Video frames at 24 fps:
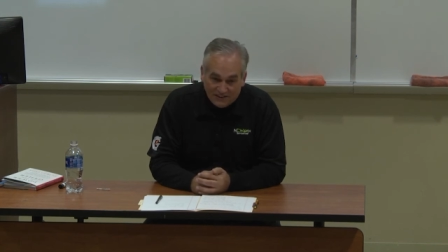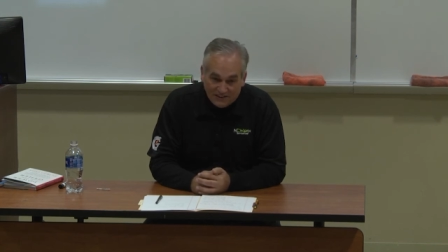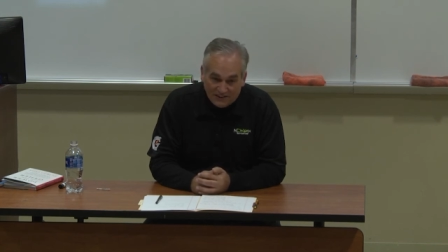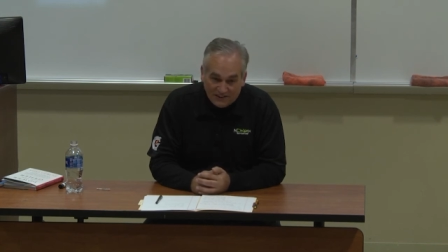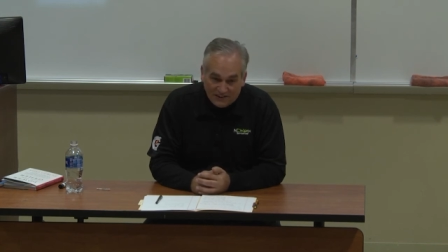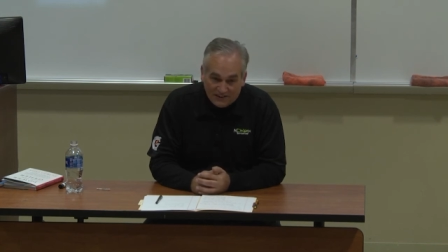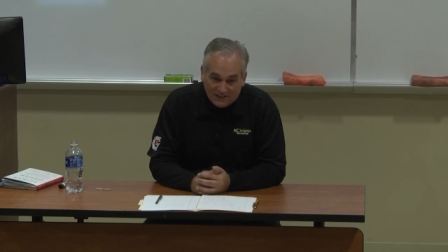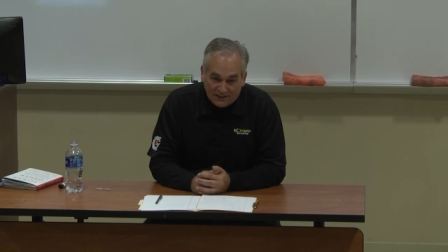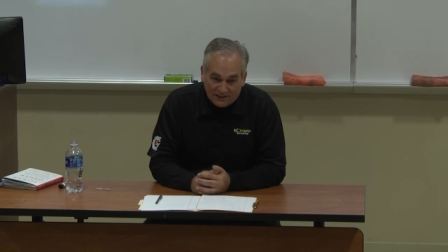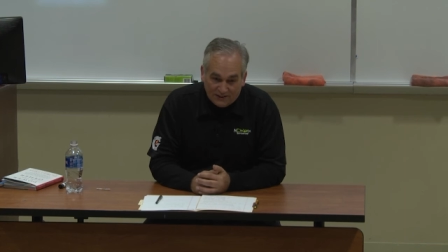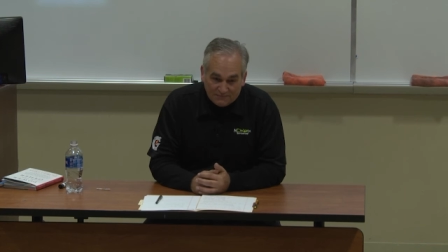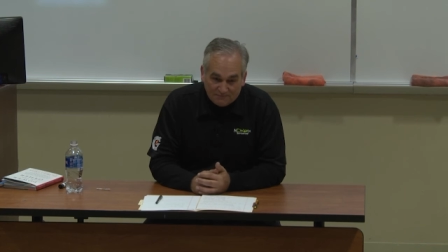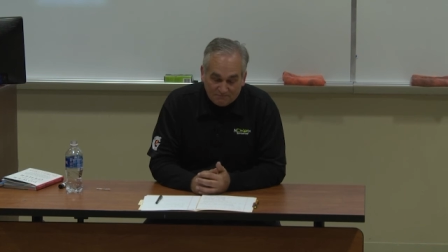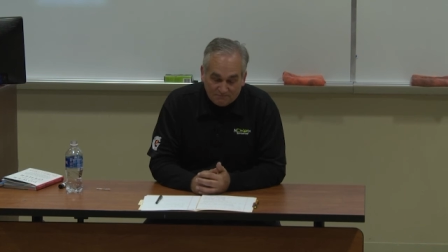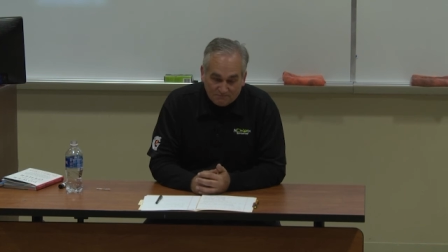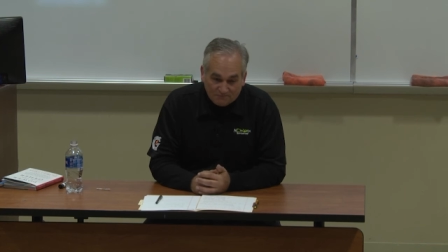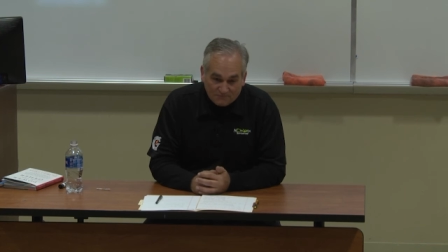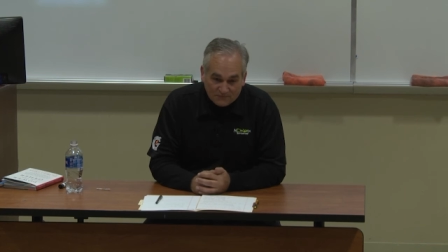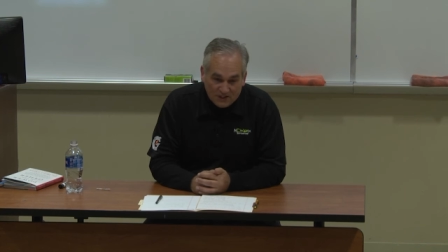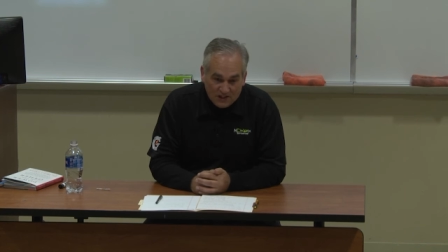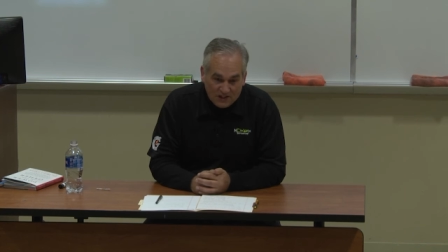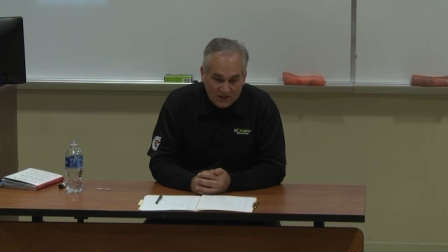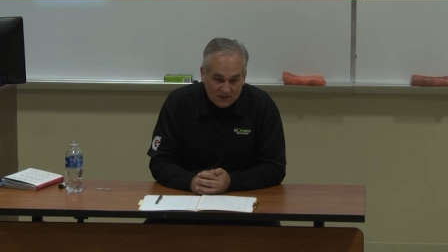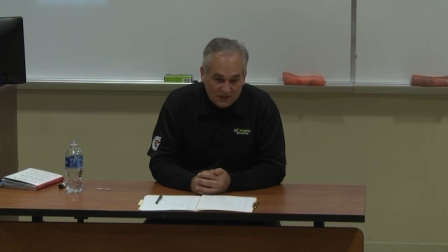Um,
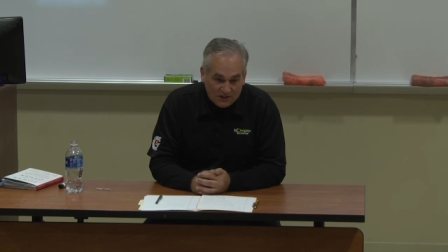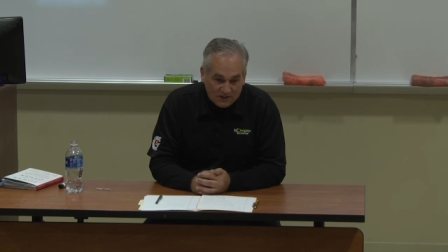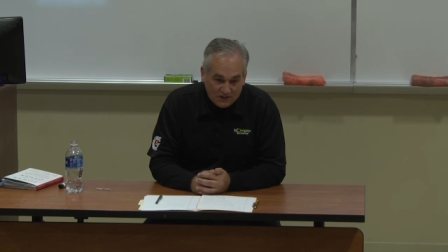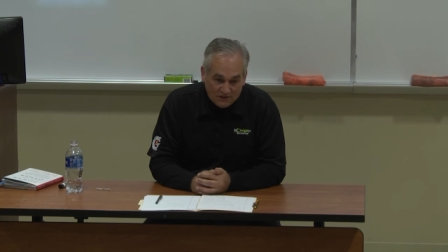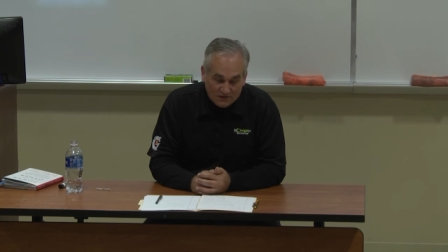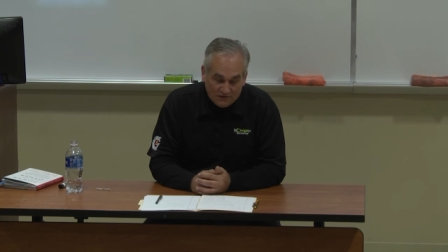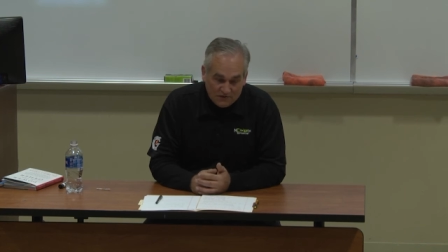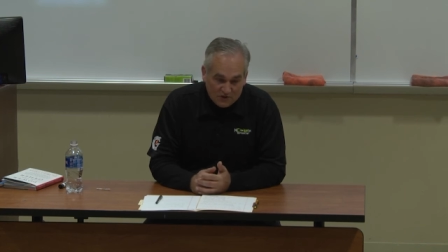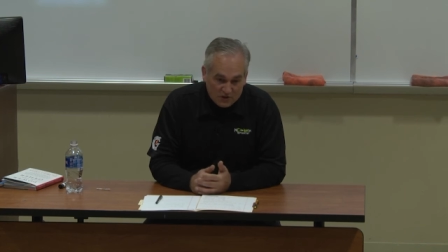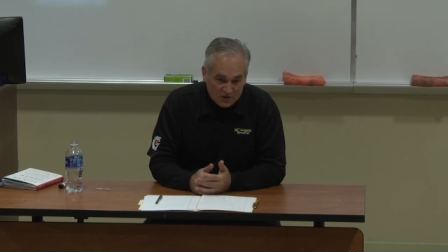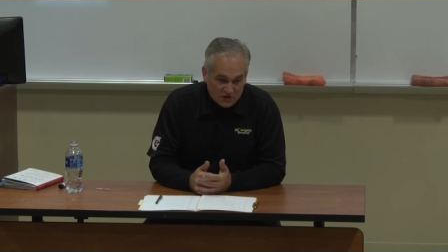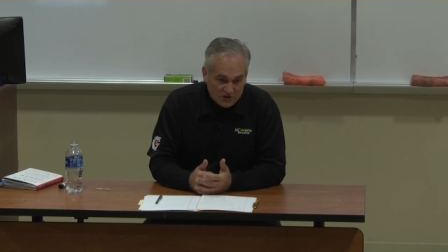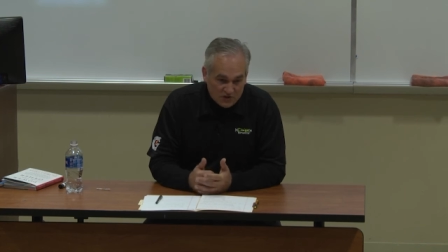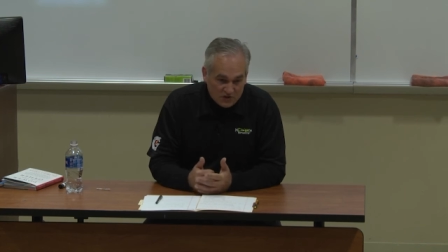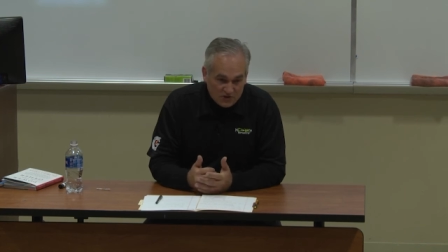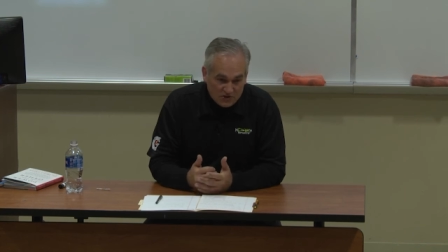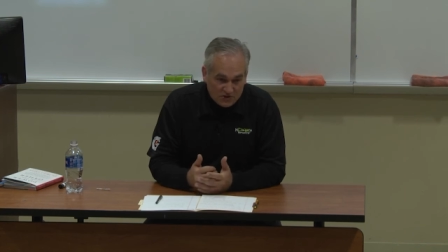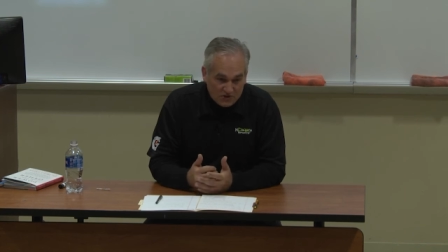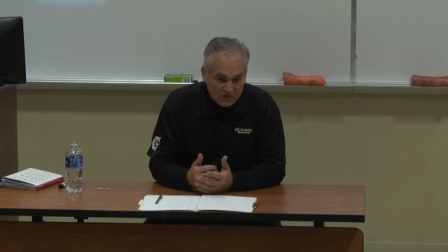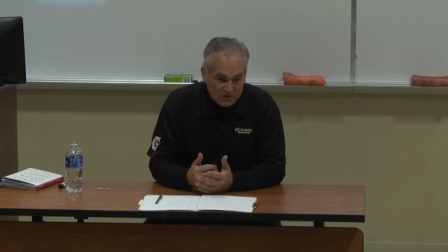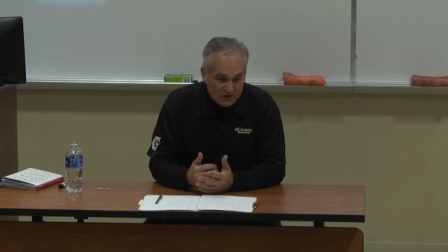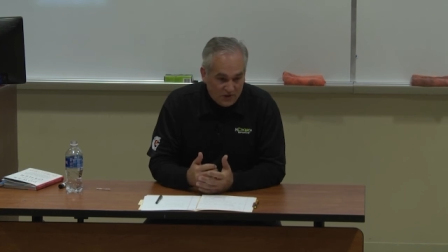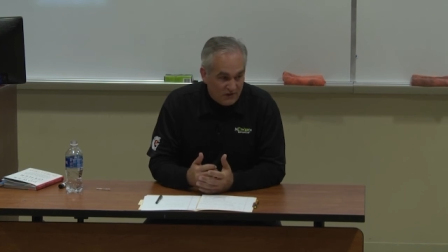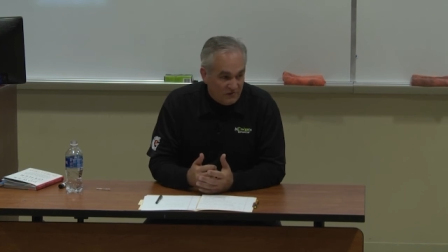our first
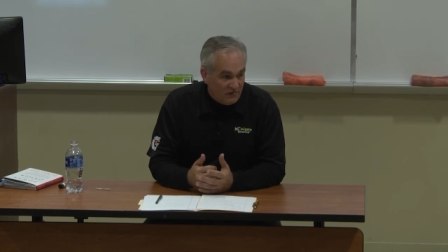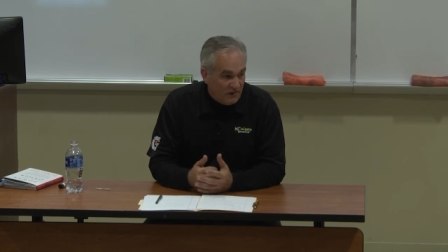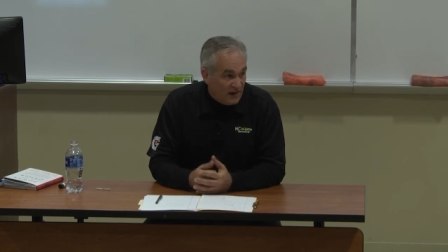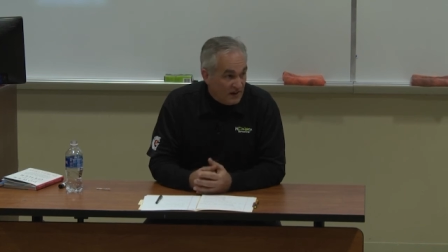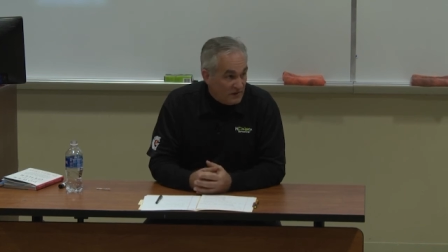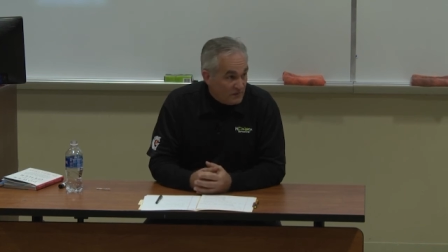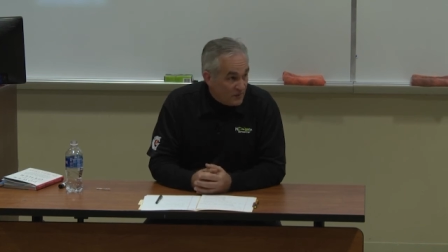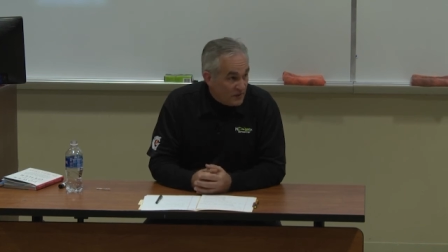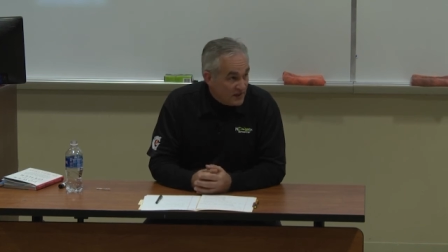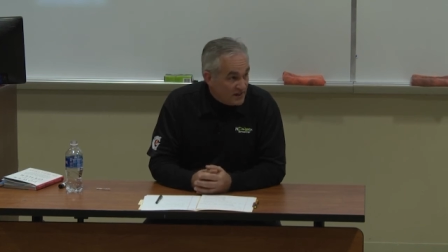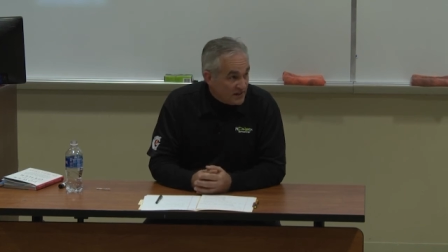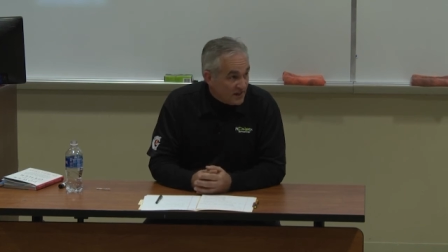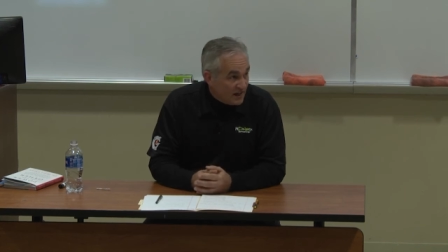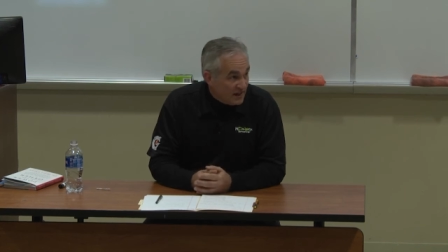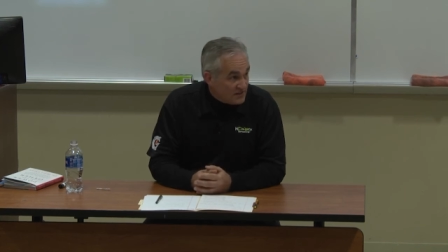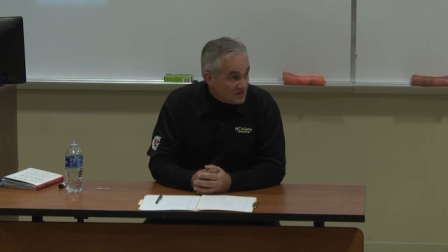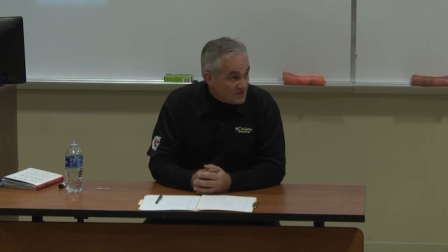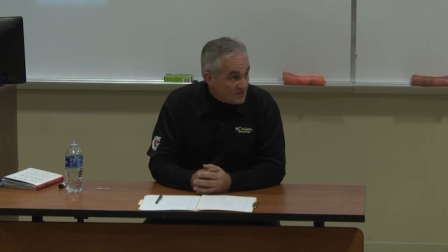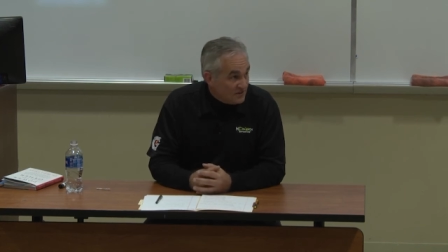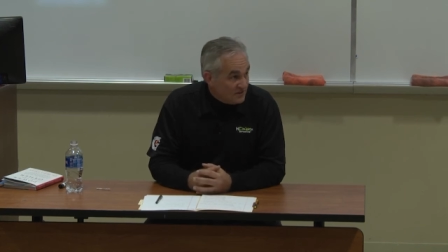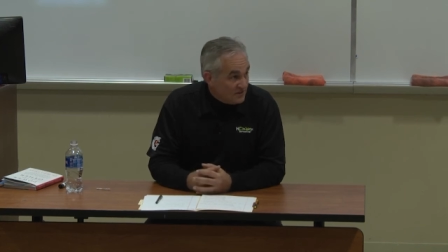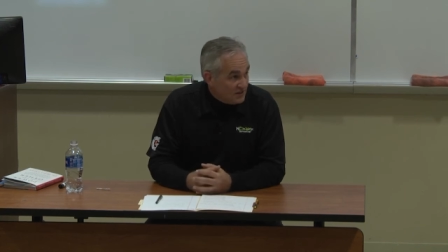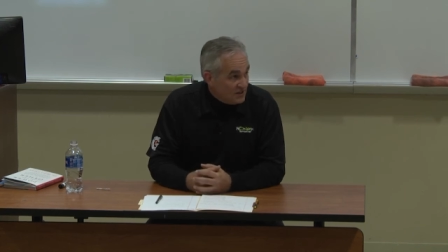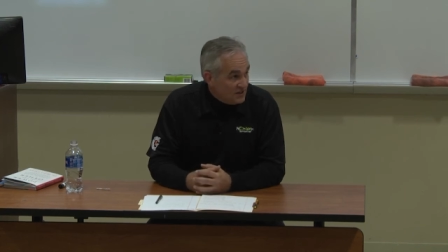35
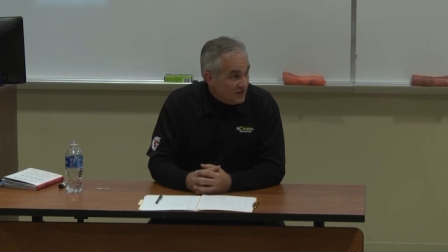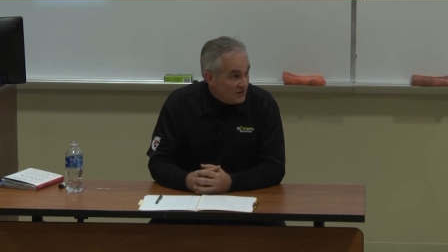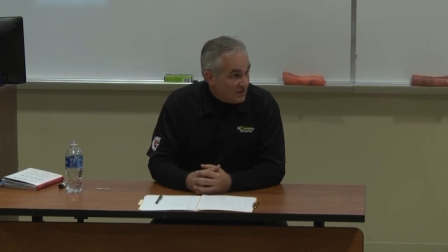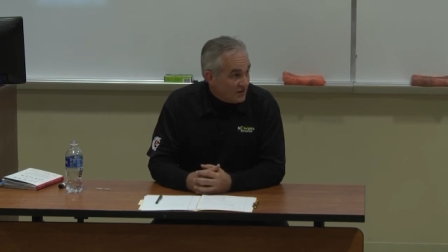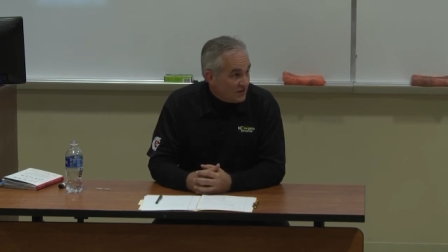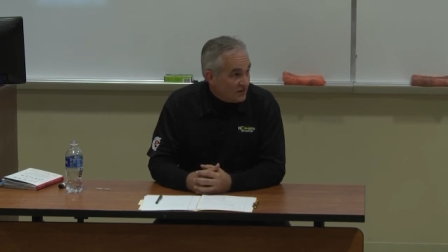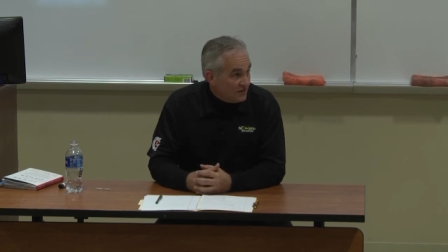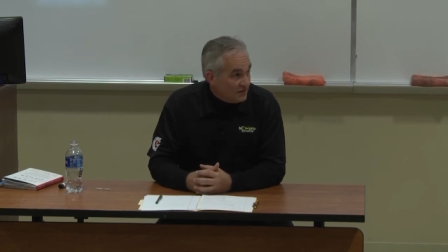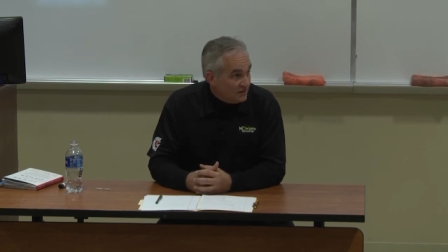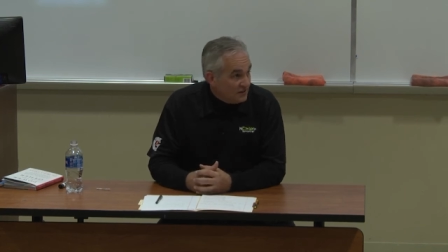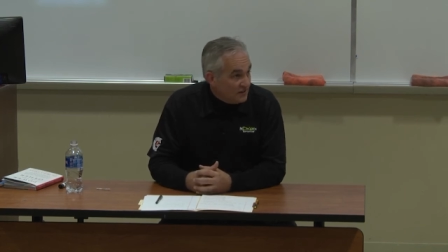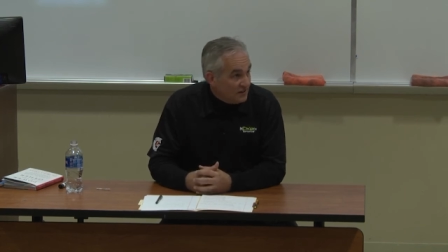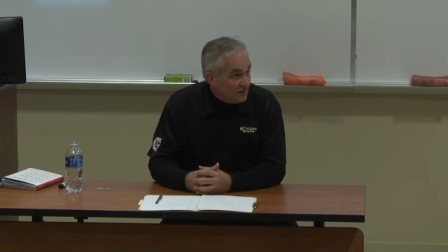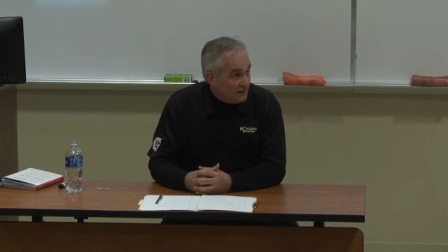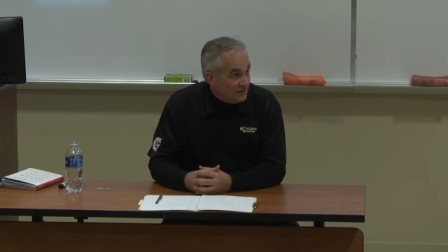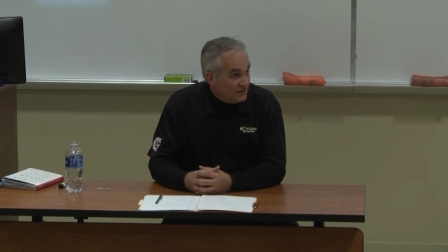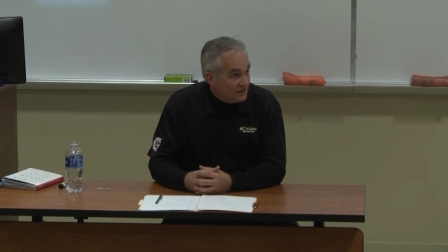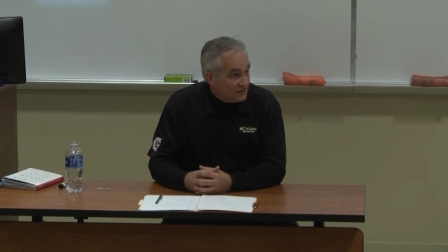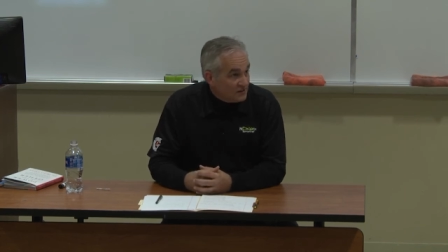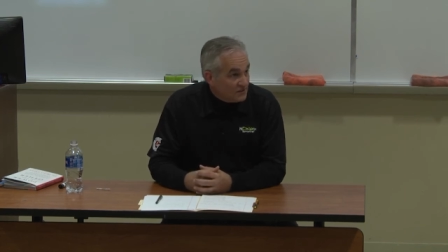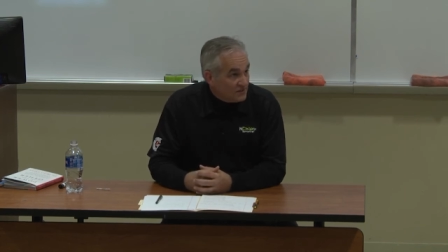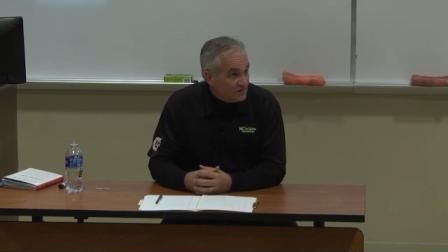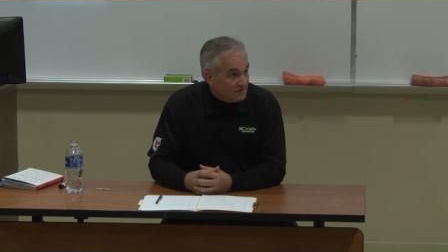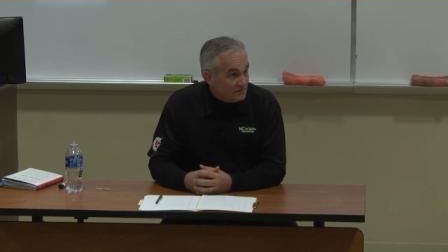weekends of the year,
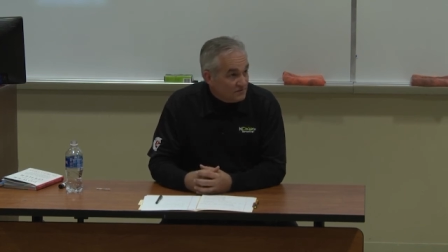uh,